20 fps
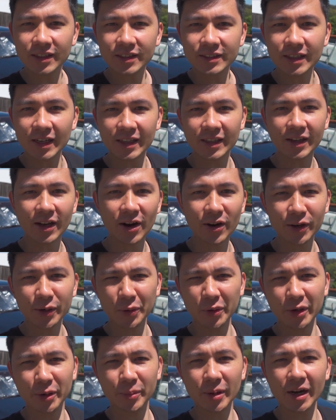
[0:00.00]
take the car
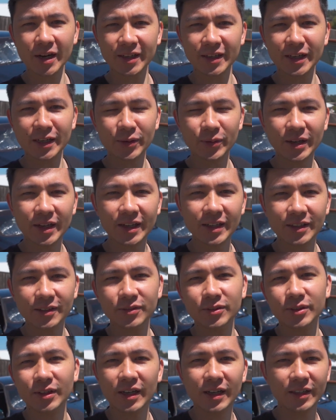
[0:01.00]
anywhere or park it anywhere
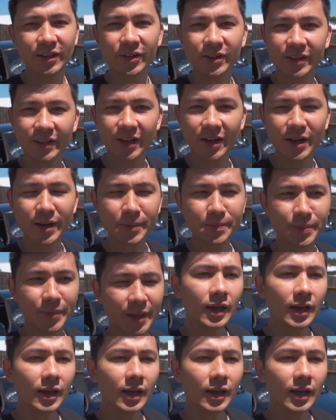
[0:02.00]
if you can't lock the car.